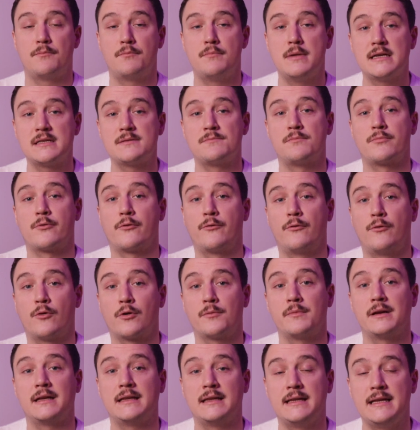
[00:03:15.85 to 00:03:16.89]
best
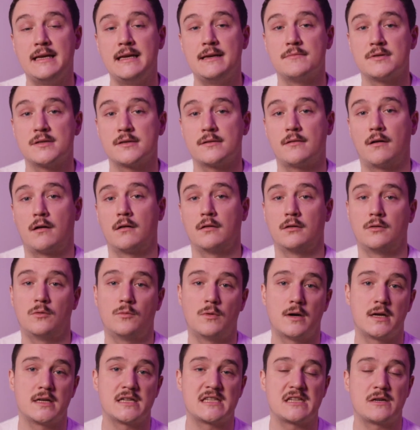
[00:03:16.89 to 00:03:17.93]
performing teams are the
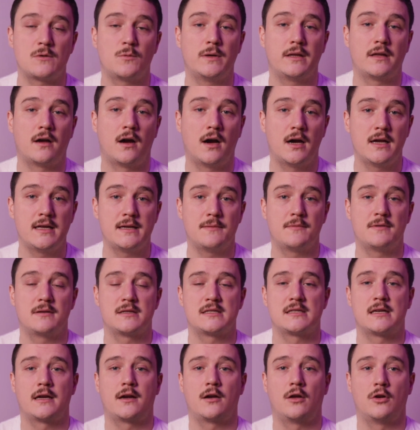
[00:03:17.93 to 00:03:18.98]
ones with high
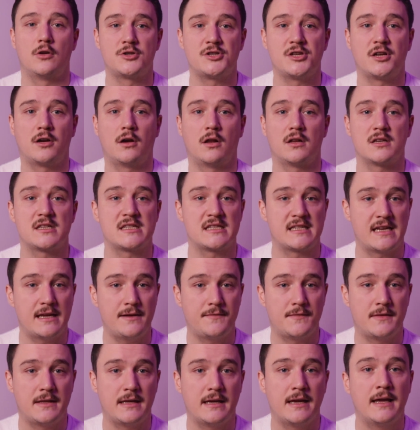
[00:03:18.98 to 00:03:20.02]
psychological
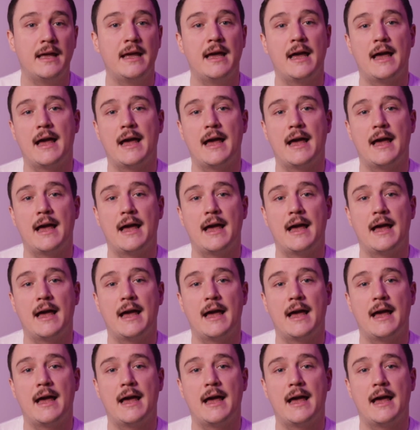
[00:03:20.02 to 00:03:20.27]
safety,